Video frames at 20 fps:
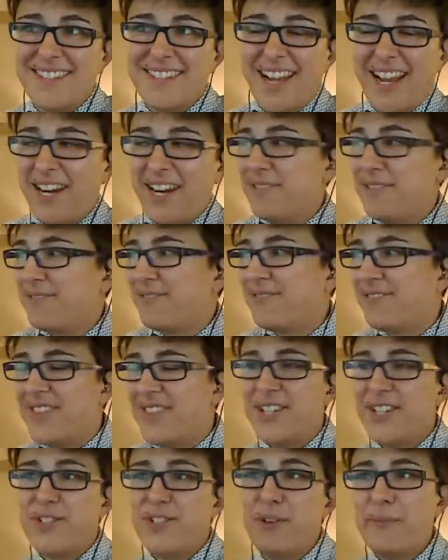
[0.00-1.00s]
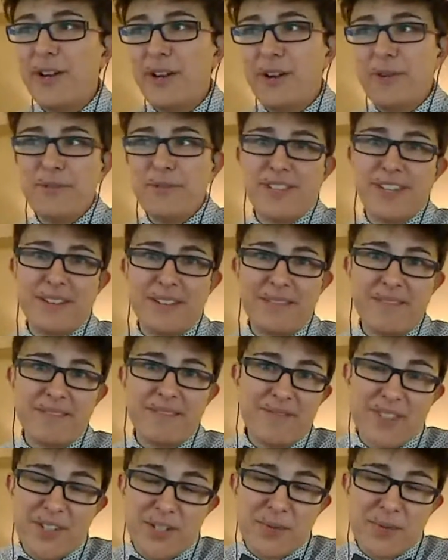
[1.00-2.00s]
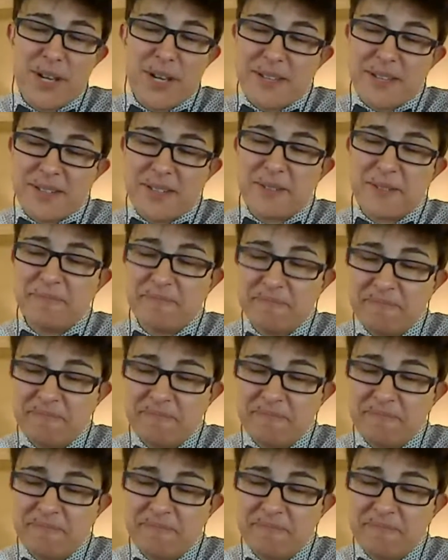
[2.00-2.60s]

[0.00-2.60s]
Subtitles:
kind of then doing my own thing as well. So